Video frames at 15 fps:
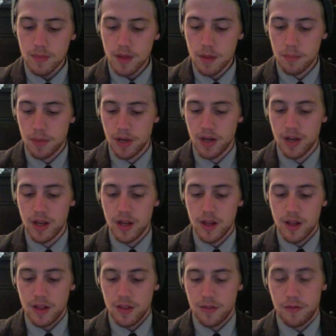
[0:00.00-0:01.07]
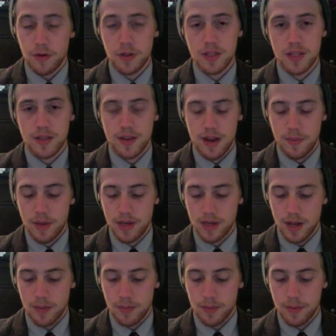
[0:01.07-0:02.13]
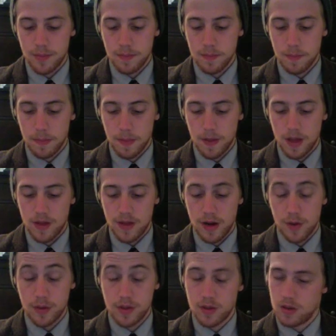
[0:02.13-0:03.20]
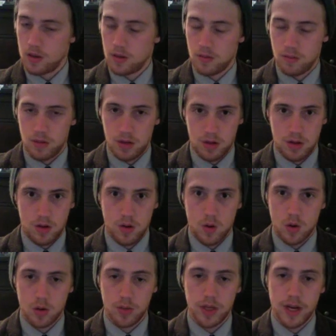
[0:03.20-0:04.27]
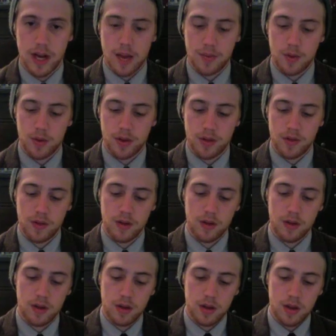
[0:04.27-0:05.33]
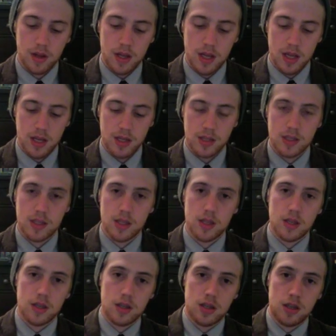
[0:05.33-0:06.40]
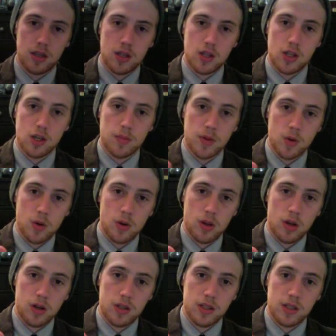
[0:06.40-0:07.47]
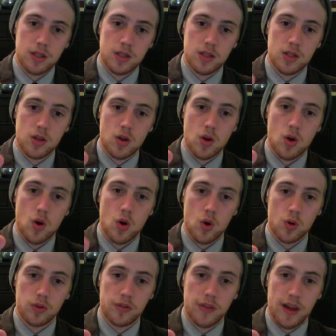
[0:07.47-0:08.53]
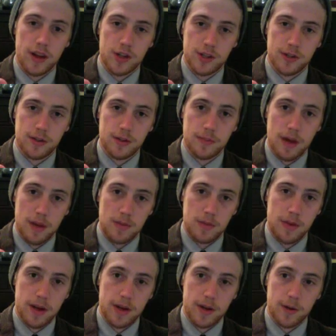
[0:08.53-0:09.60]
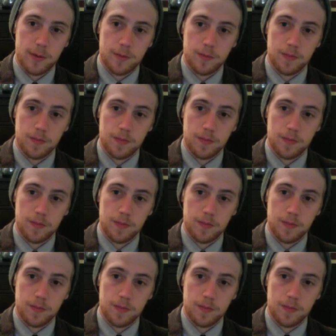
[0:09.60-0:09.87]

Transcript: But the first tin that I picked up that I was horribly unhappy with is W.O. Larsen's Old Fashioned Pipe Tobacco.